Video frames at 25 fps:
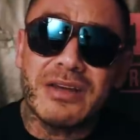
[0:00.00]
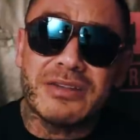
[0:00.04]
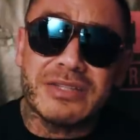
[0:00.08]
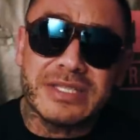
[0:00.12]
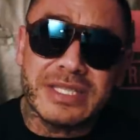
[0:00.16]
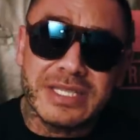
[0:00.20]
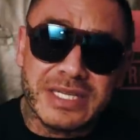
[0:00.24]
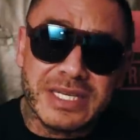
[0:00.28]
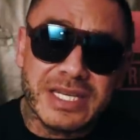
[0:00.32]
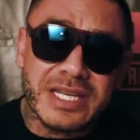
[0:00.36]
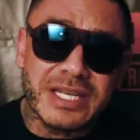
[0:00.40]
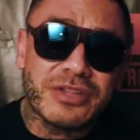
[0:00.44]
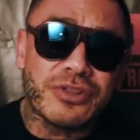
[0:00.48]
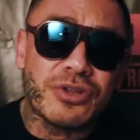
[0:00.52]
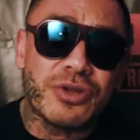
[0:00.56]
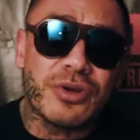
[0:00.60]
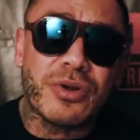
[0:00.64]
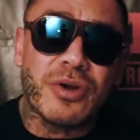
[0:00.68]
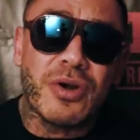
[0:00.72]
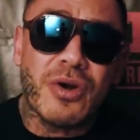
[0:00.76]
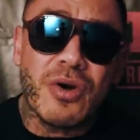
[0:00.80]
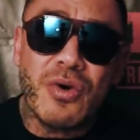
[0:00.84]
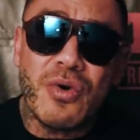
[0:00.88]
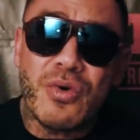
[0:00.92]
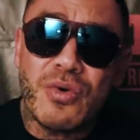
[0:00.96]
out to get
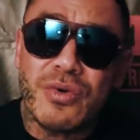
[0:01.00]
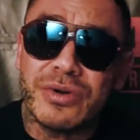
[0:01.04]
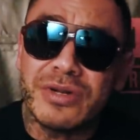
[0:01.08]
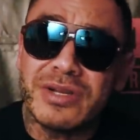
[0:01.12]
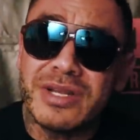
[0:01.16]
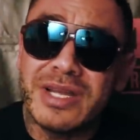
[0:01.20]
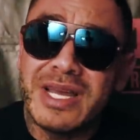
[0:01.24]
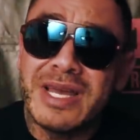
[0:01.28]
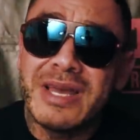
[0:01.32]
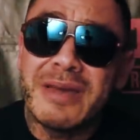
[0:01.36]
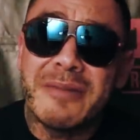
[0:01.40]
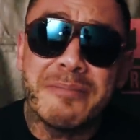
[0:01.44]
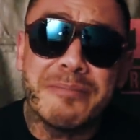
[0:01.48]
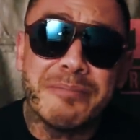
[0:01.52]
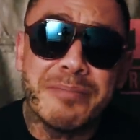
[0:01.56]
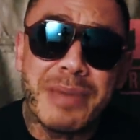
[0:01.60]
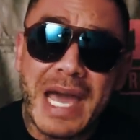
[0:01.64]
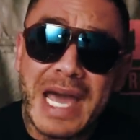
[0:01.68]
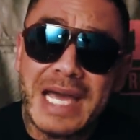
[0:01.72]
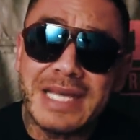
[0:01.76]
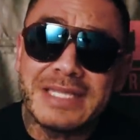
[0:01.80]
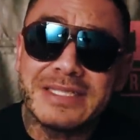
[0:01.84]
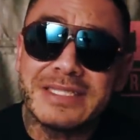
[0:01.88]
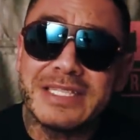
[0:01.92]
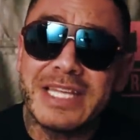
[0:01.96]
their own.
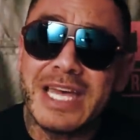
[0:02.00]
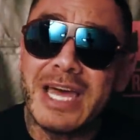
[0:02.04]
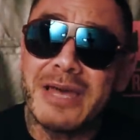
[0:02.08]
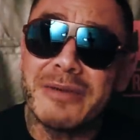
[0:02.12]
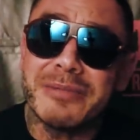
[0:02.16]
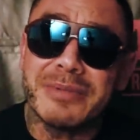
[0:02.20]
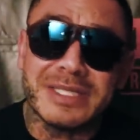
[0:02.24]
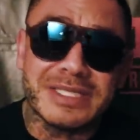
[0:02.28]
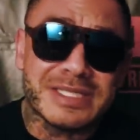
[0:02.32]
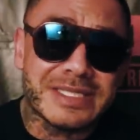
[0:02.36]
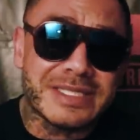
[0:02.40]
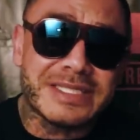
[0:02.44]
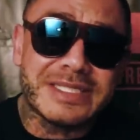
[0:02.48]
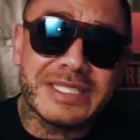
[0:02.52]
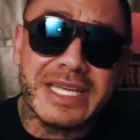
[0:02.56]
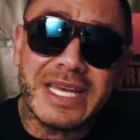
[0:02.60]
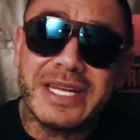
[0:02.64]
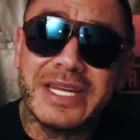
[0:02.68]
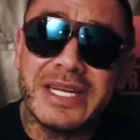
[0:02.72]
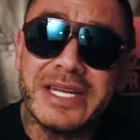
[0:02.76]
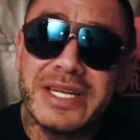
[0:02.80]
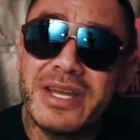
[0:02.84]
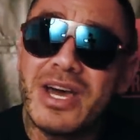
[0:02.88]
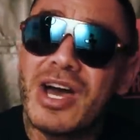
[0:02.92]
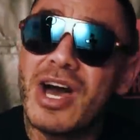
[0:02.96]
Backstabbing,
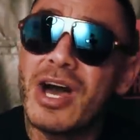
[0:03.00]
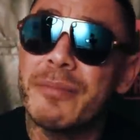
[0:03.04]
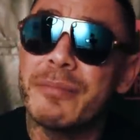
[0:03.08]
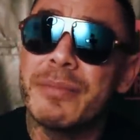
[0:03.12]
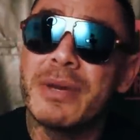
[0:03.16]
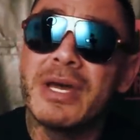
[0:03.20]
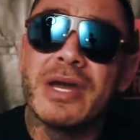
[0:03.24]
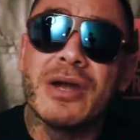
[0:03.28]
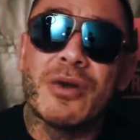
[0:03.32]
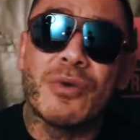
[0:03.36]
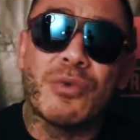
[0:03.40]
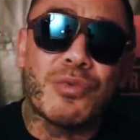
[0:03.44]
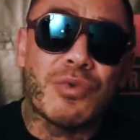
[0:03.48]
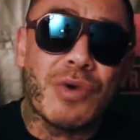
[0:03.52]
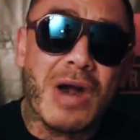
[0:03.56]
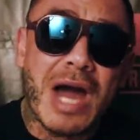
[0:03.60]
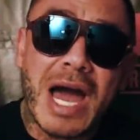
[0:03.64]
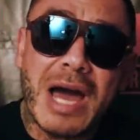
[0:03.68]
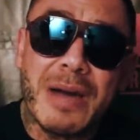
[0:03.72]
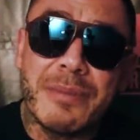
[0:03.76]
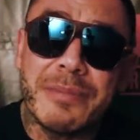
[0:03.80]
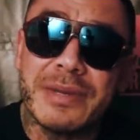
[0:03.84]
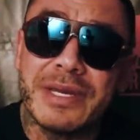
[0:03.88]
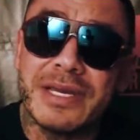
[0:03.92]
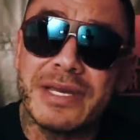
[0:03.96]
setting up,
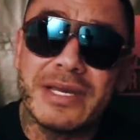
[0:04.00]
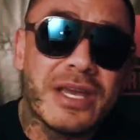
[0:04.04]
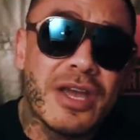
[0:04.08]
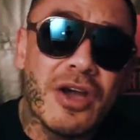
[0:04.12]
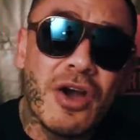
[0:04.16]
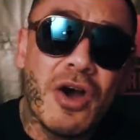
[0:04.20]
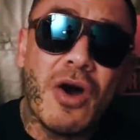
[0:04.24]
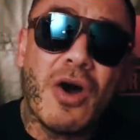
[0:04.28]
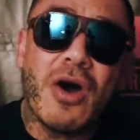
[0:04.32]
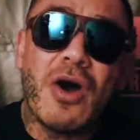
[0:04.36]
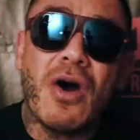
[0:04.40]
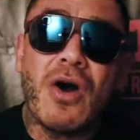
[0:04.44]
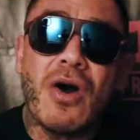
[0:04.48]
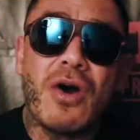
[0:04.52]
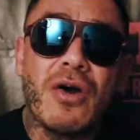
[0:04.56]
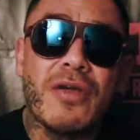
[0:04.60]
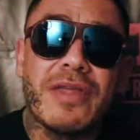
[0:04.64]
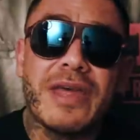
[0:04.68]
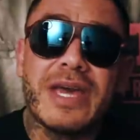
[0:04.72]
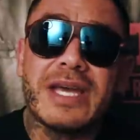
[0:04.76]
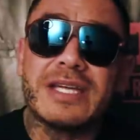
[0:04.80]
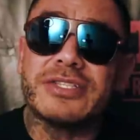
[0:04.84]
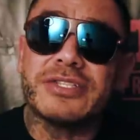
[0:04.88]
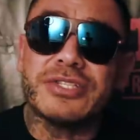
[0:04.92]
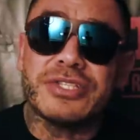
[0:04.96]
robbing, all
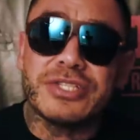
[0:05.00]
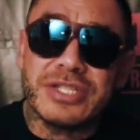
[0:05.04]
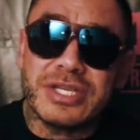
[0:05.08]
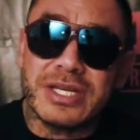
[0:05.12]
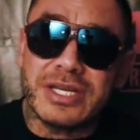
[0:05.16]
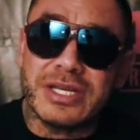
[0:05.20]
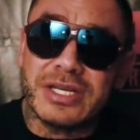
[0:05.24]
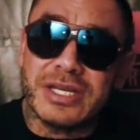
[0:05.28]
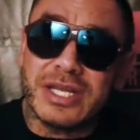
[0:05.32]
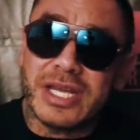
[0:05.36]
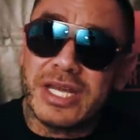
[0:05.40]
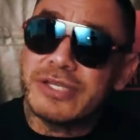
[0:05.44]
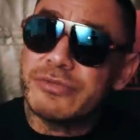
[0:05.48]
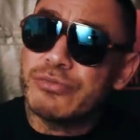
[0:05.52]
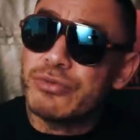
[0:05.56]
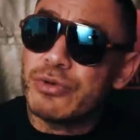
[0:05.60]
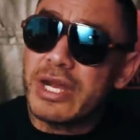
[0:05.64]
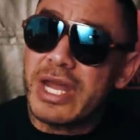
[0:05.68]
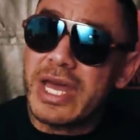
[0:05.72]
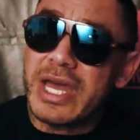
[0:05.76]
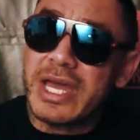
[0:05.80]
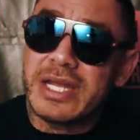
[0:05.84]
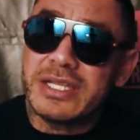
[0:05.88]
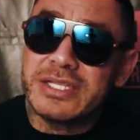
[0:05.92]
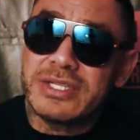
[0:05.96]
that shit. It's when
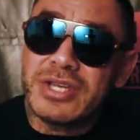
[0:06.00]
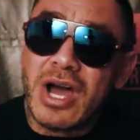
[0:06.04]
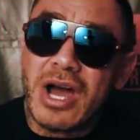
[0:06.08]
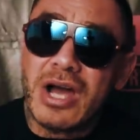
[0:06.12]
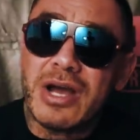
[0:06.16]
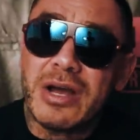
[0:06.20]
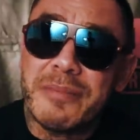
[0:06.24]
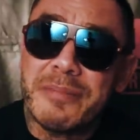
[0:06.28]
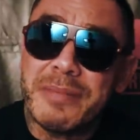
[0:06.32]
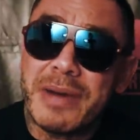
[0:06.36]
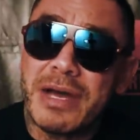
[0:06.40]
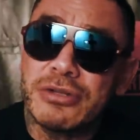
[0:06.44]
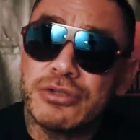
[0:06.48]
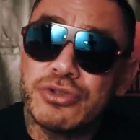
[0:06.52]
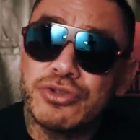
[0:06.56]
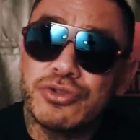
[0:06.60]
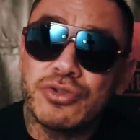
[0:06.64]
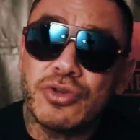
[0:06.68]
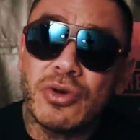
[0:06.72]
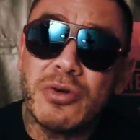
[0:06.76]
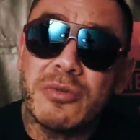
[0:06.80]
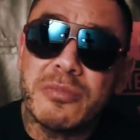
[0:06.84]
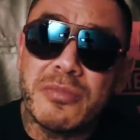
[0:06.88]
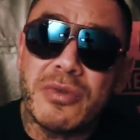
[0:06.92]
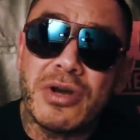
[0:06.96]
I talk about
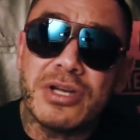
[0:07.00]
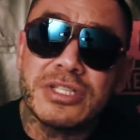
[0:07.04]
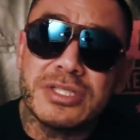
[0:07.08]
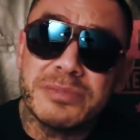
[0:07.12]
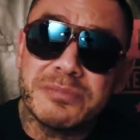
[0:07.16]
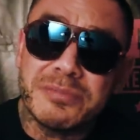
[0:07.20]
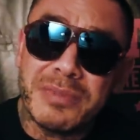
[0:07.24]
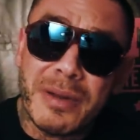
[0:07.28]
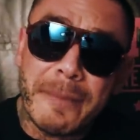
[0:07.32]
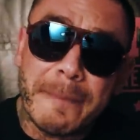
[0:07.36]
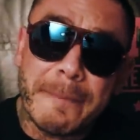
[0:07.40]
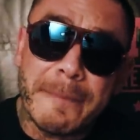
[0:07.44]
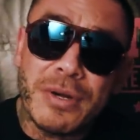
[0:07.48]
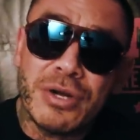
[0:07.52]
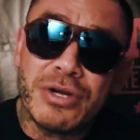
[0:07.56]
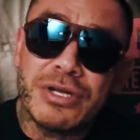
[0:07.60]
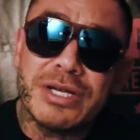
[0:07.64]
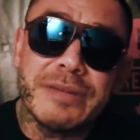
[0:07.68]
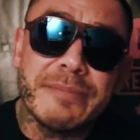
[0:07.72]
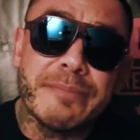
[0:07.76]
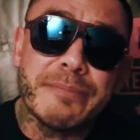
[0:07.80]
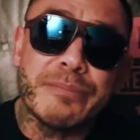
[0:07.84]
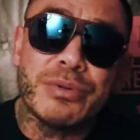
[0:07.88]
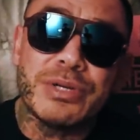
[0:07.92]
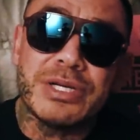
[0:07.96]
so much about
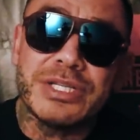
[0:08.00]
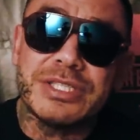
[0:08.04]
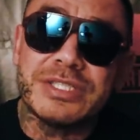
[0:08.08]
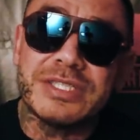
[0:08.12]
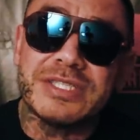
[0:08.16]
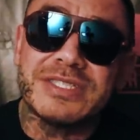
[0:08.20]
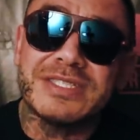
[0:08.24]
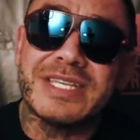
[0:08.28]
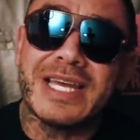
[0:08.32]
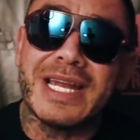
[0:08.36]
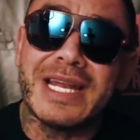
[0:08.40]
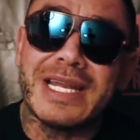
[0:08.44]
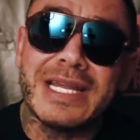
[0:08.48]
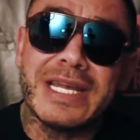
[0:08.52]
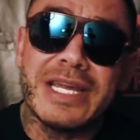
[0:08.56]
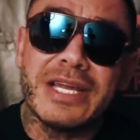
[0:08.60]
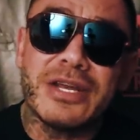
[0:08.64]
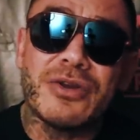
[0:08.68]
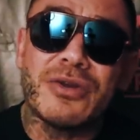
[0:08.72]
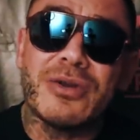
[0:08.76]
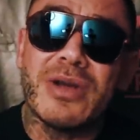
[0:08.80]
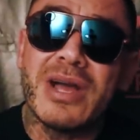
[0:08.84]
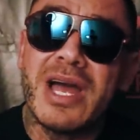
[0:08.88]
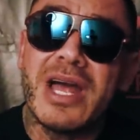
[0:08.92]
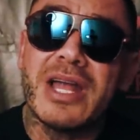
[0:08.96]
burning bridges that
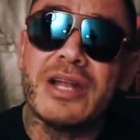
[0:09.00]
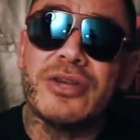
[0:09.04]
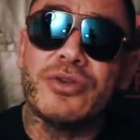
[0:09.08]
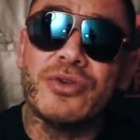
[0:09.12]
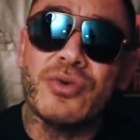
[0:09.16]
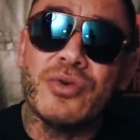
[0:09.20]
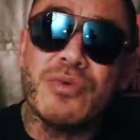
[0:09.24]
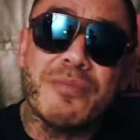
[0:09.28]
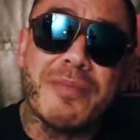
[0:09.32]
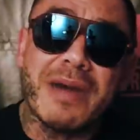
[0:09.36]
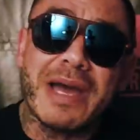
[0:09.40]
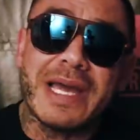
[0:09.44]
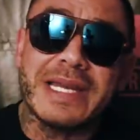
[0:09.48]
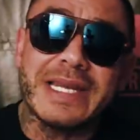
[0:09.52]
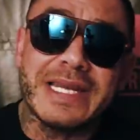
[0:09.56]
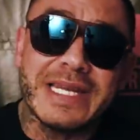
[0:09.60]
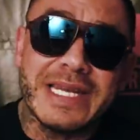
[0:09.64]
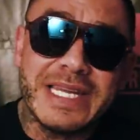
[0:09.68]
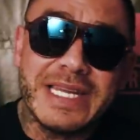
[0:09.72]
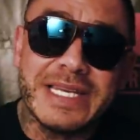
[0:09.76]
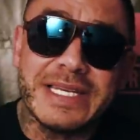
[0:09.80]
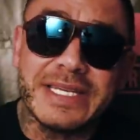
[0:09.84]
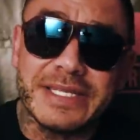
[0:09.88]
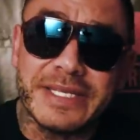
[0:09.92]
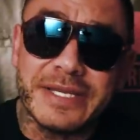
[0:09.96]
later on you might
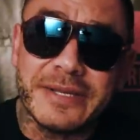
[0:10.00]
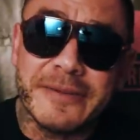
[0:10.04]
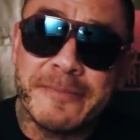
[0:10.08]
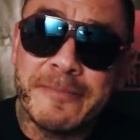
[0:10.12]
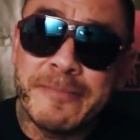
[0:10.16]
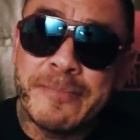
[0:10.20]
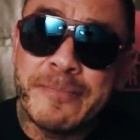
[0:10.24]
need.